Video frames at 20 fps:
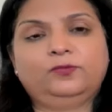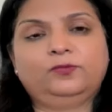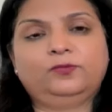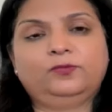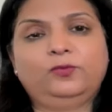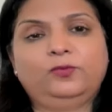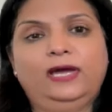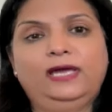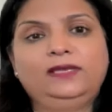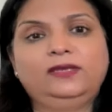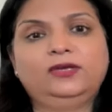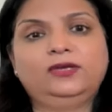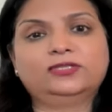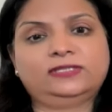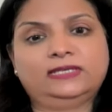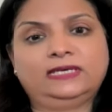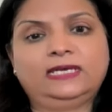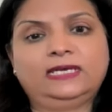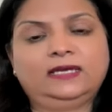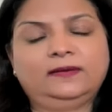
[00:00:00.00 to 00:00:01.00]

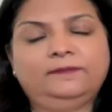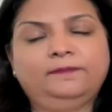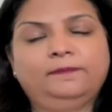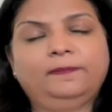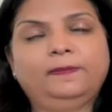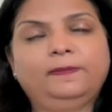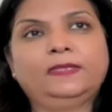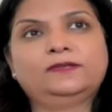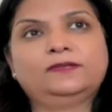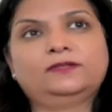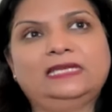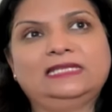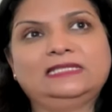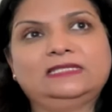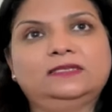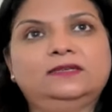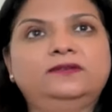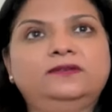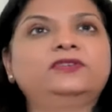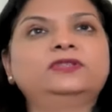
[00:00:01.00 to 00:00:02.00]
studying. So that's the
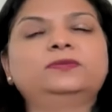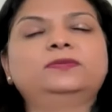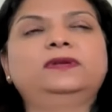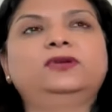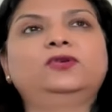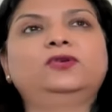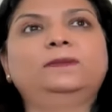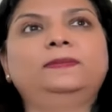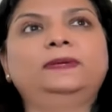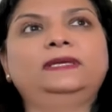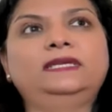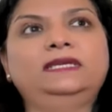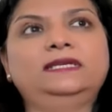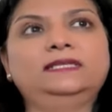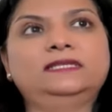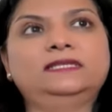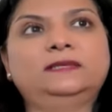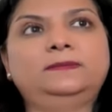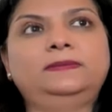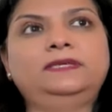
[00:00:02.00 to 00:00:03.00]
difference between OPT and
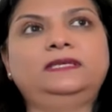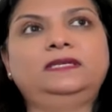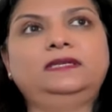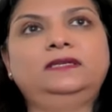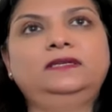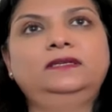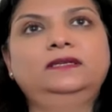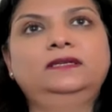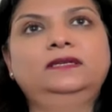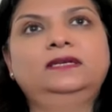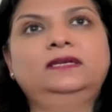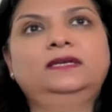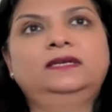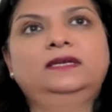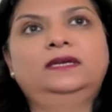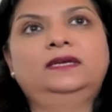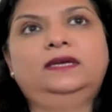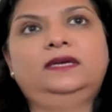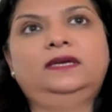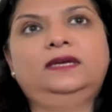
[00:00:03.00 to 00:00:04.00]
CPT.
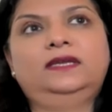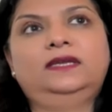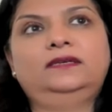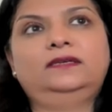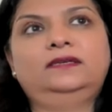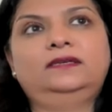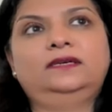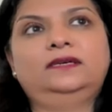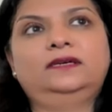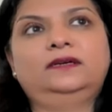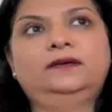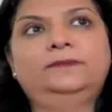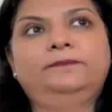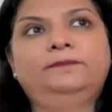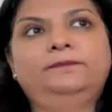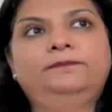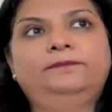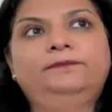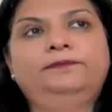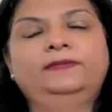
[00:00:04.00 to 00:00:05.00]
And
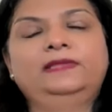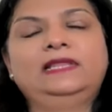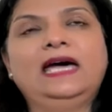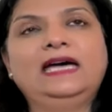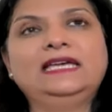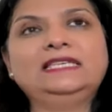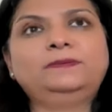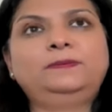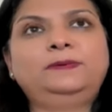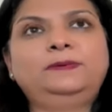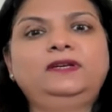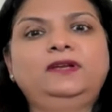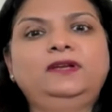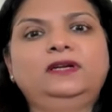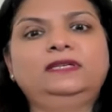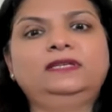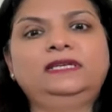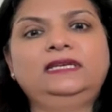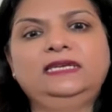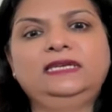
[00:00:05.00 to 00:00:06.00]
last but
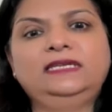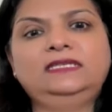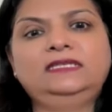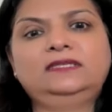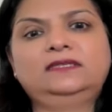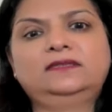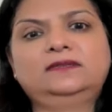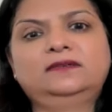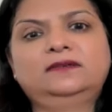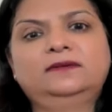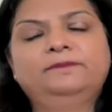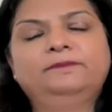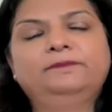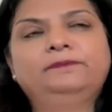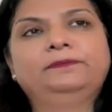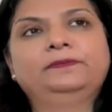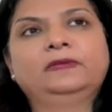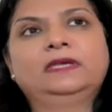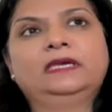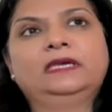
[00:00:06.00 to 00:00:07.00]
not the least,
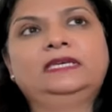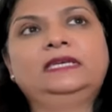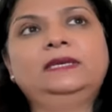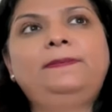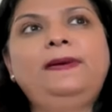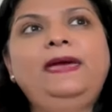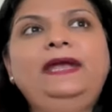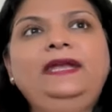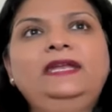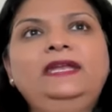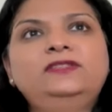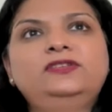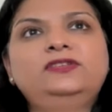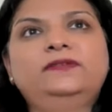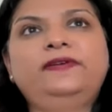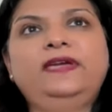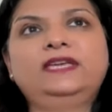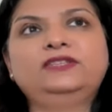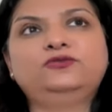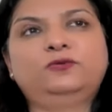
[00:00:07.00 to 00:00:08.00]
dependents
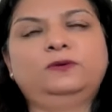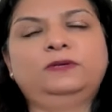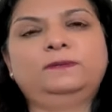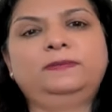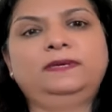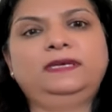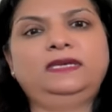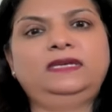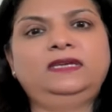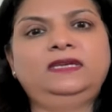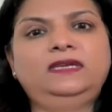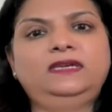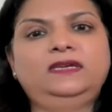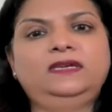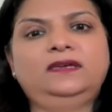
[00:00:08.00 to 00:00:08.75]
of H1B